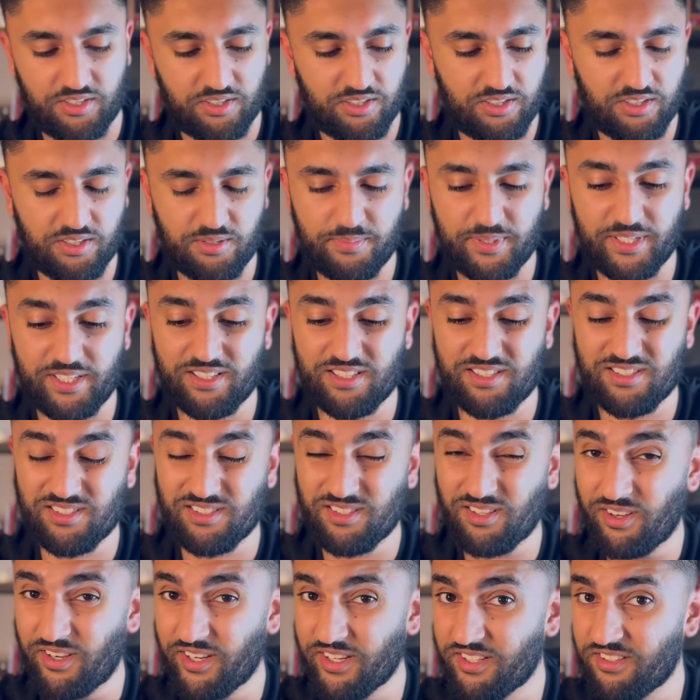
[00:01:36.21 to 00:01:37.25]
Could be a
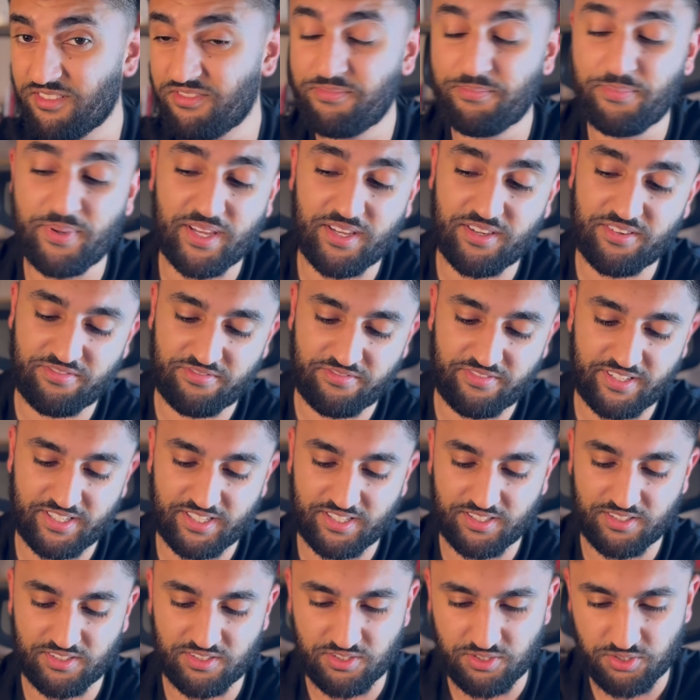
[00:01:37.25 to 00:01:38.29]
sign of better
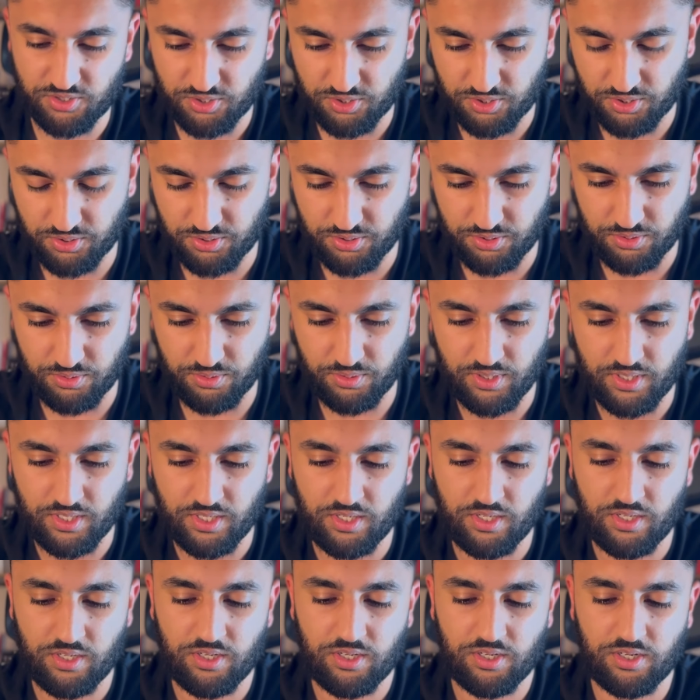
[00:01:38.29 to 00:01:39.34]
things to
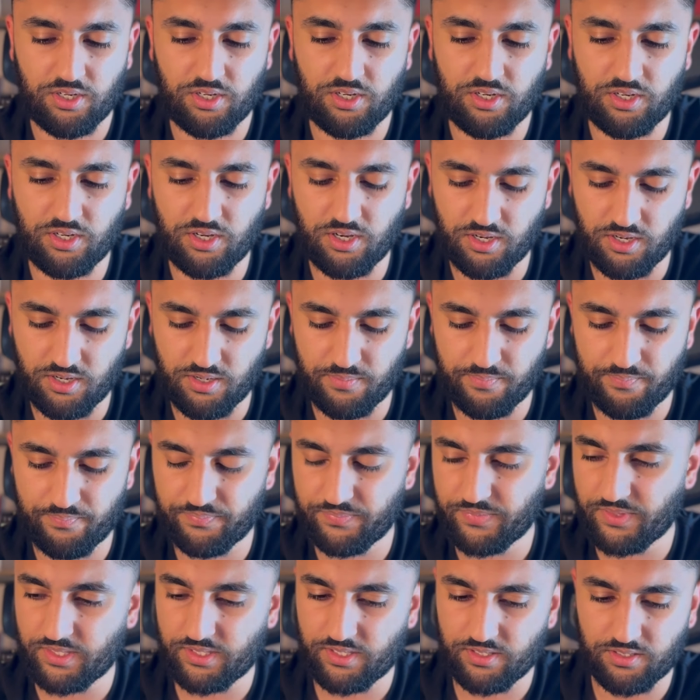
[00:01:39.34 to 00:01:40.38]
come.
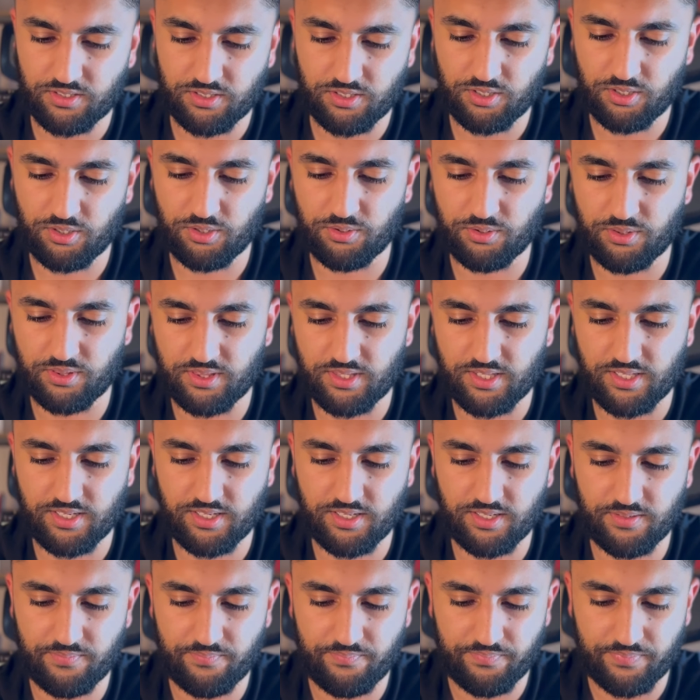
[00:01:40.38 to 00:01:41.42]
Code
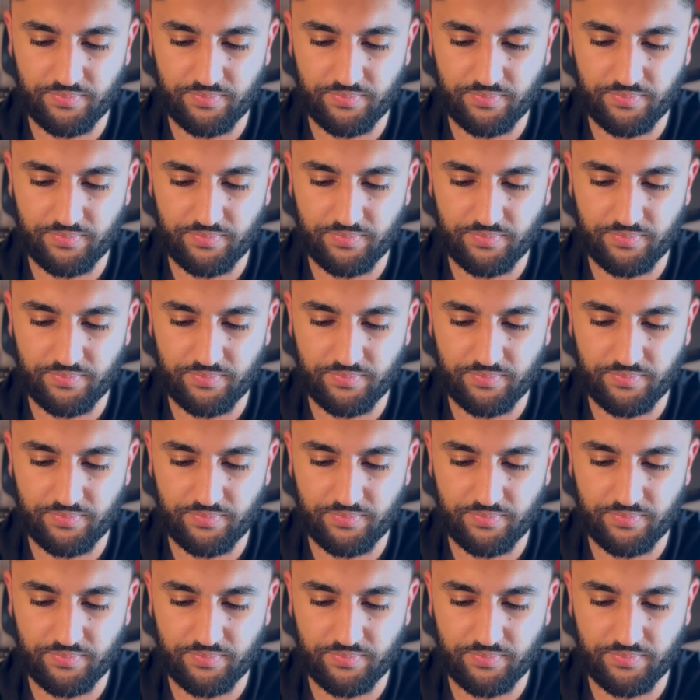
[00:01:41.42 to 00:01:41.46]
there.